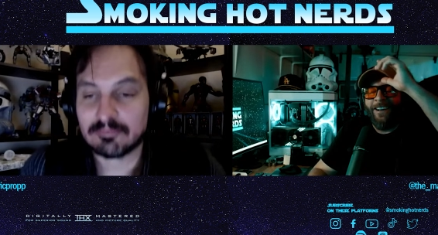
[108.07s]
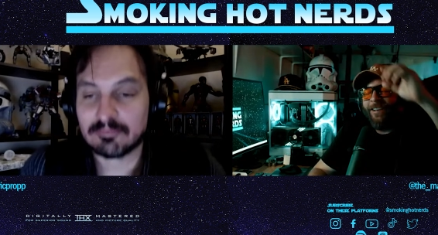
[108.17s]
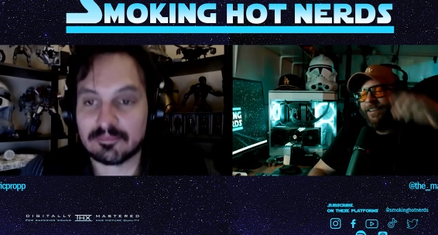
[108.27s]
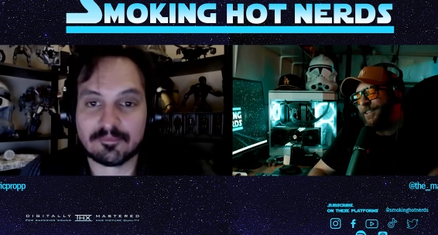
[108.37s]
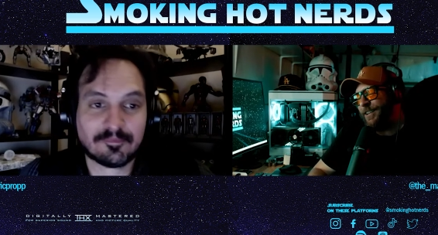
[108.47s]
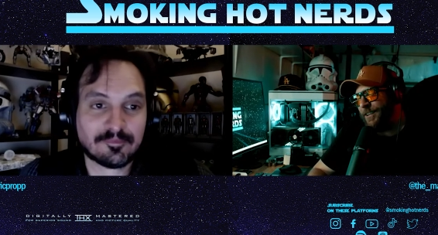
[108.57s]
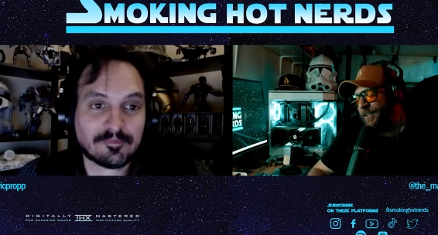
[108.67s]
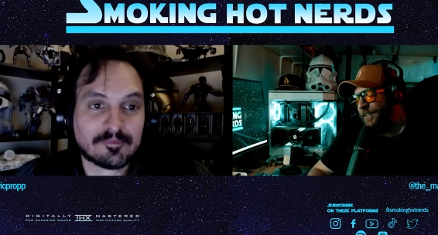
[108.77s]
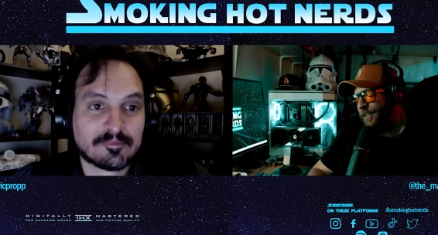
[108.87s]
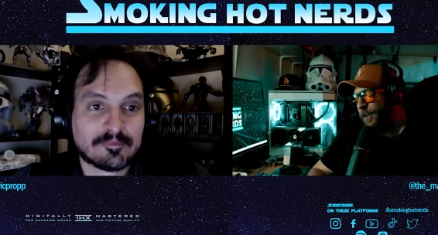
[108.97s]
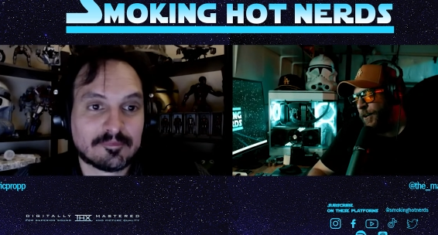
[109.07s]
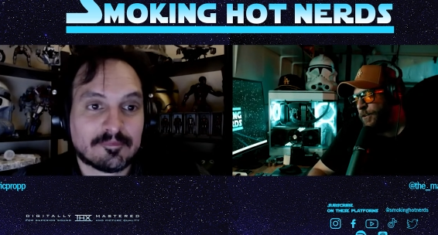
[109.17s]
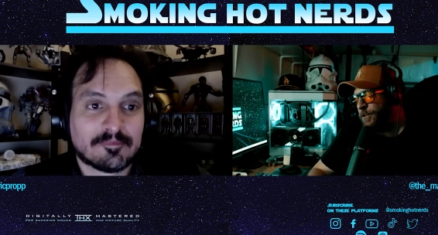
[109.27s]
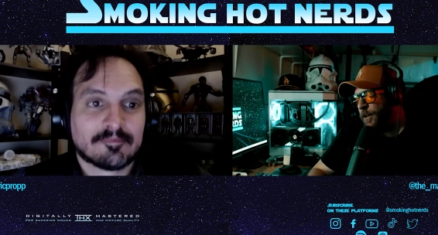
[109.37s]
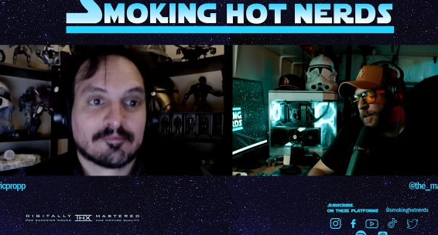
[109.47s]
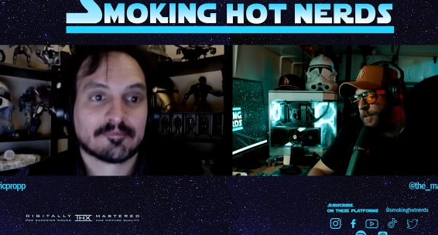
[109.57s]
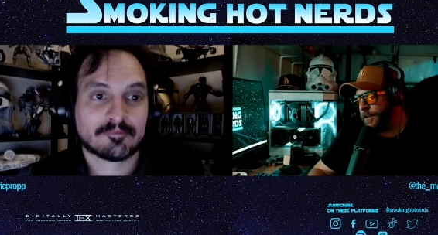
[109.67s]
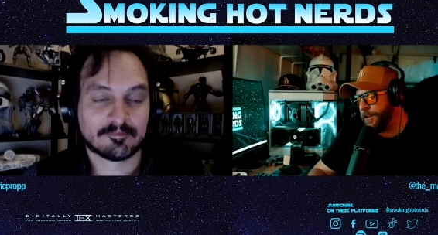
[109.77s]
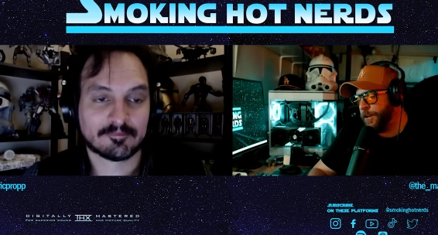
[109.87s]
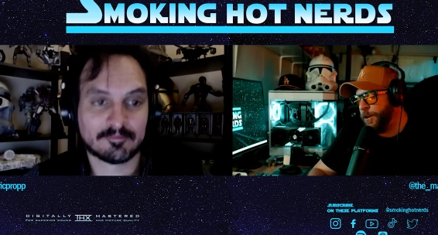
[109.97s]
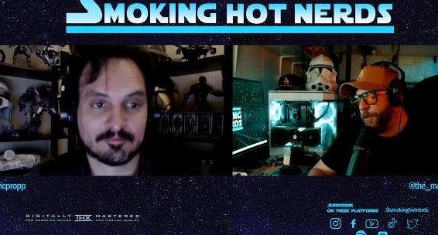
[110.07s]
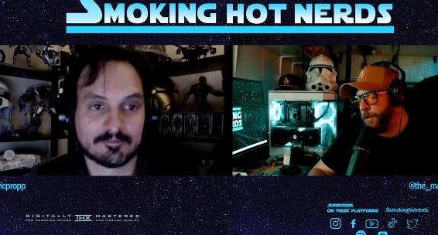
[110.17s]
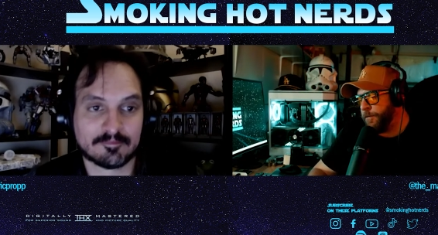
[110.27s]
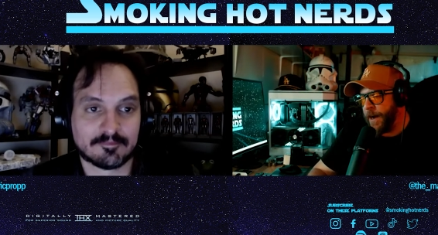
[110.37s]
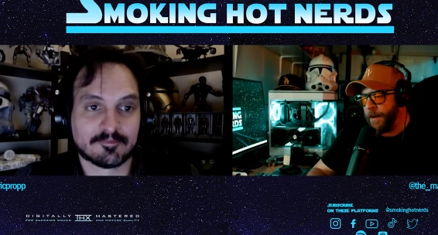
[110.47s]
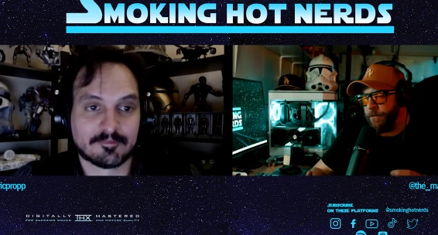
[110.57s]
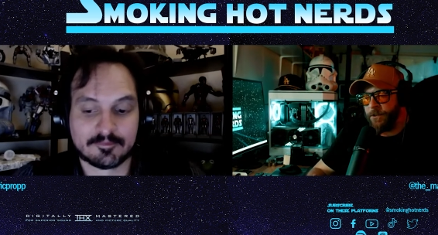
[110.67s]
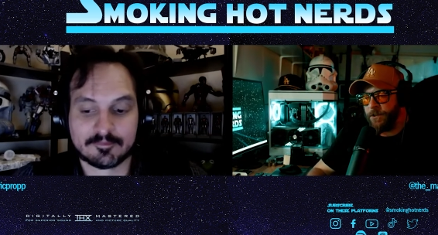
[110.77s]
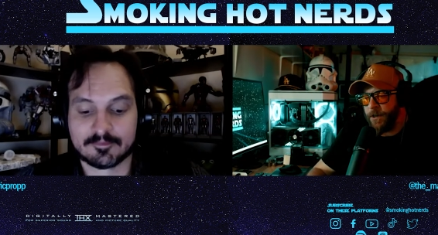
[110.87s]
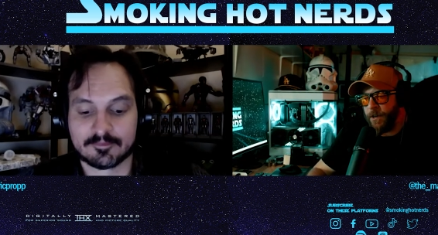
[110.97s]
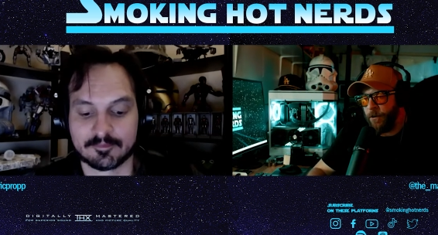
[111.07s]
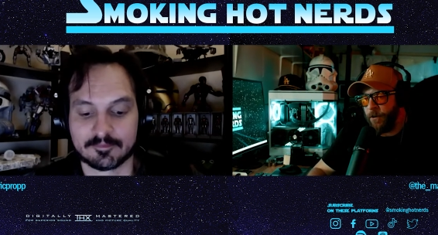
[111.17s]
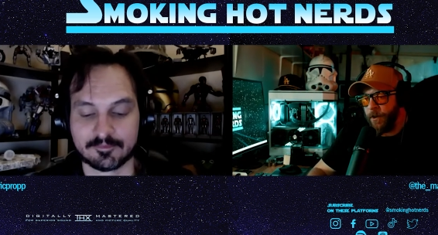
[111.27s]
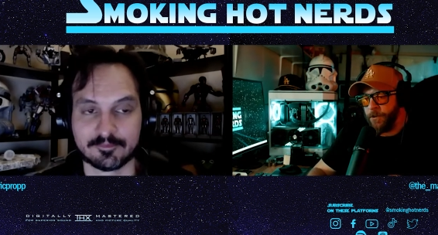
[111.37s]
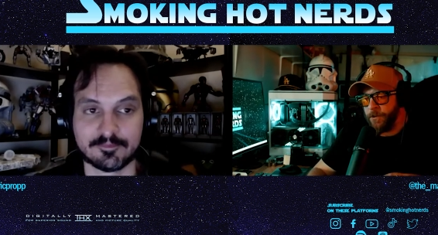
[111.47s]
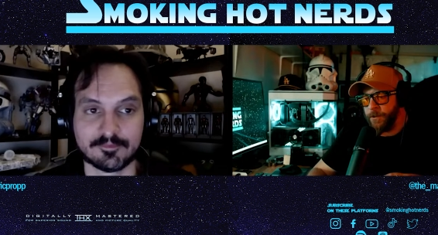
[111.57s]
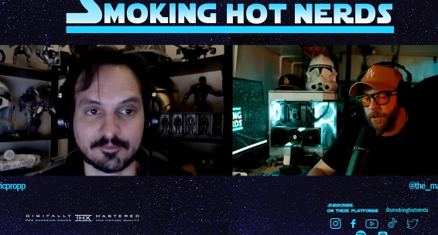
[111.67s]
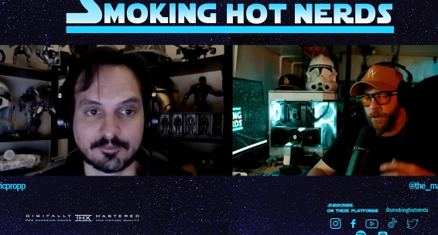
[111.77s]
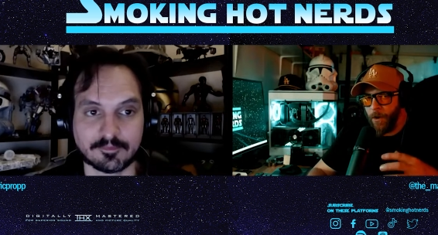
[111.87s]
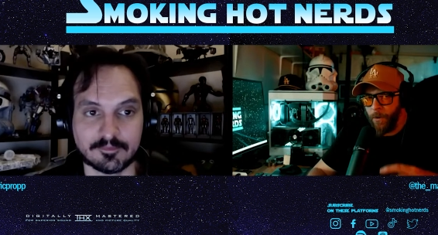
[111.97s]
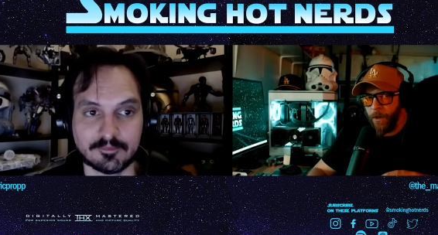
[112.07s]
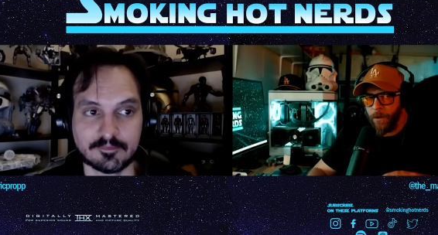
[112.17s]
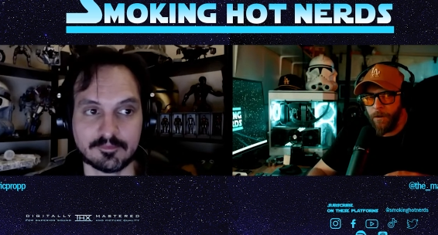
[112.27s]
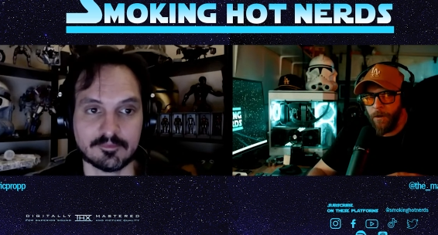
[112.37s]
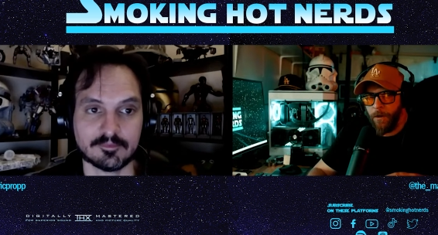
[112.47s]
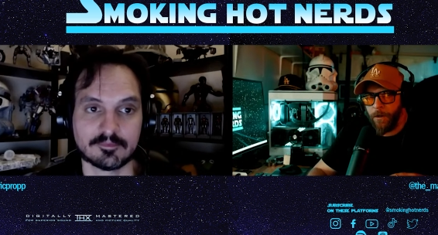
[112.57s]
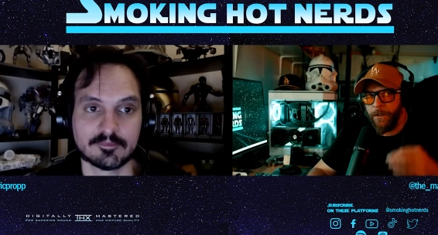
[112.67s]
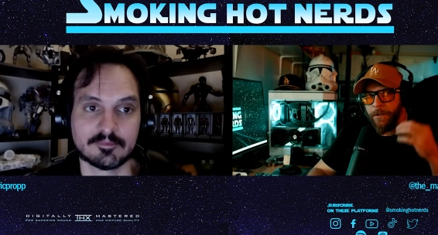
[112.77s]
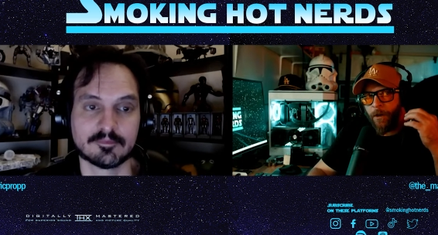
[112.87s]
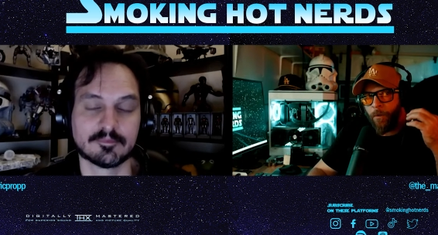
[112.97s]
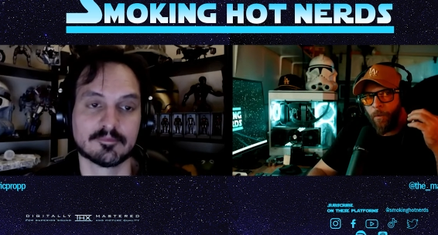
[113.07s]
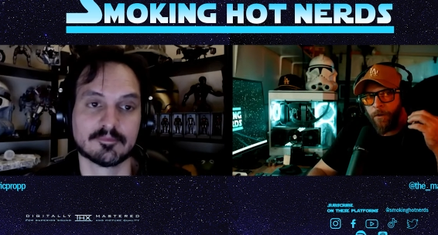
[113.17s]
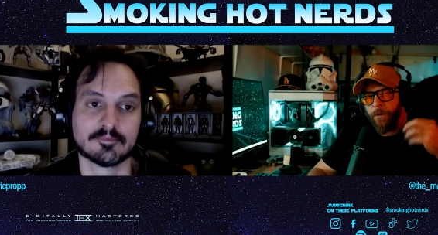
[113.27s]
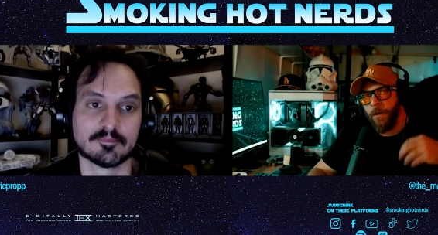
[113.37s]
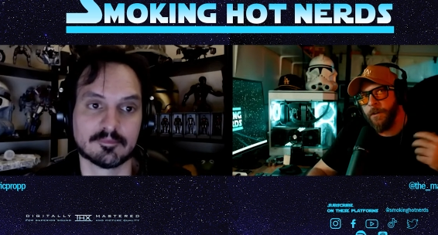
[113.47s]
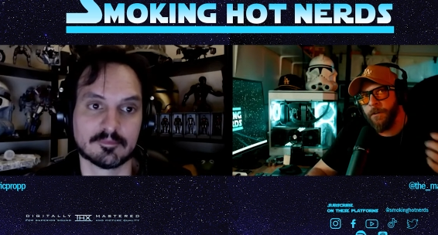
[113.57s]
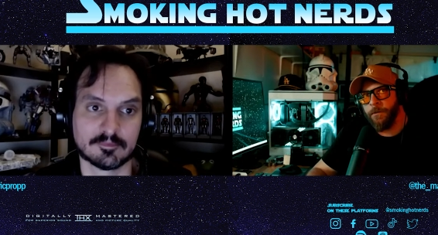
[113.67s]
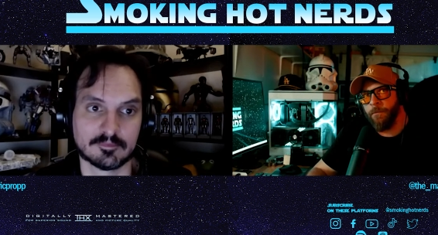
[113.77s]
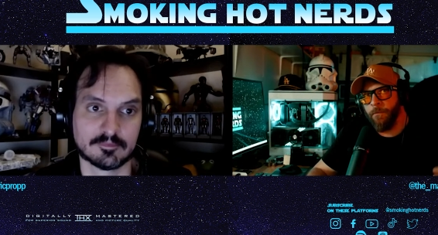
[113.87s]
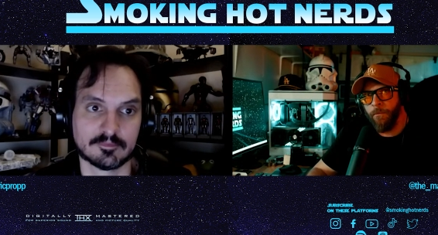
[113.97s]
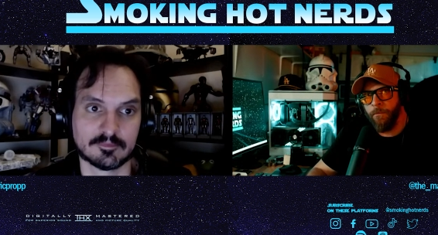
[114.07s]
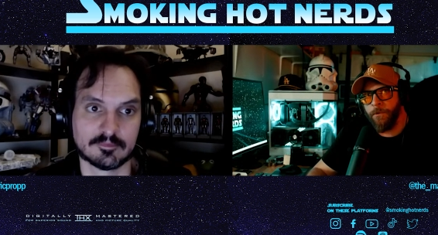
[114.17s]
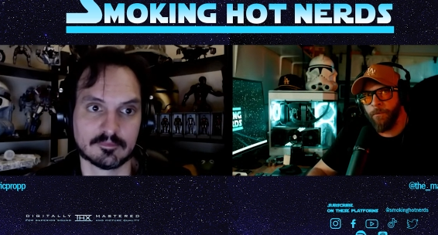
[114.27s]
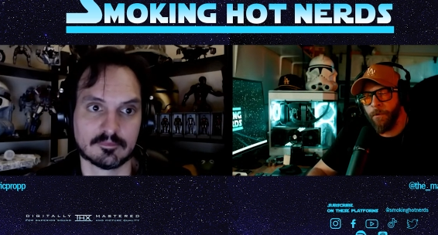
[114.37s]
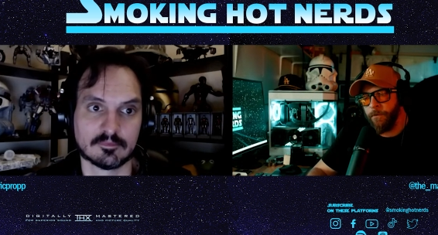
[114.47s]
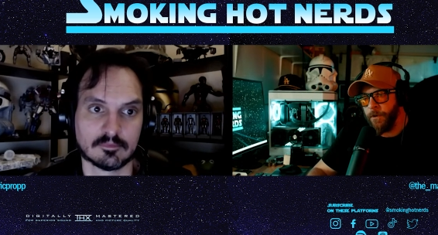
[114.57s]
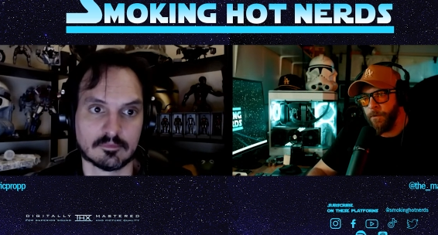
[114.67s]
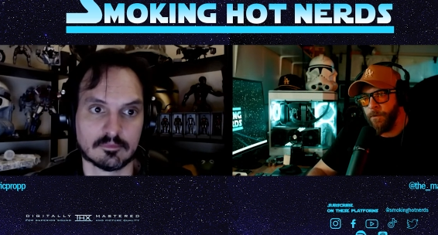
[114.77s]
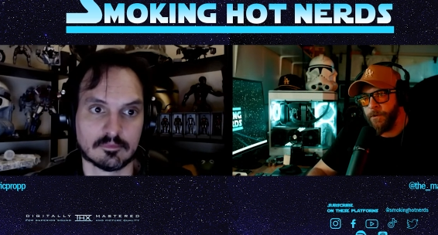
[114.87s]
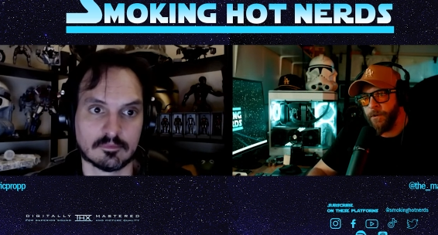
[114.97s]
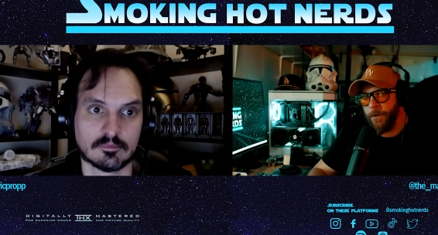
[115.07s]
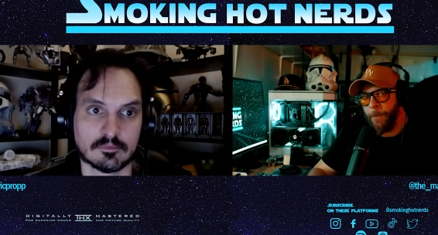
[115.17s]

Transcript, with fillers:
Speaker 1: easy, you know, trying to revive this channel and just like knowing cuz I did it with, you know, I did some some reviews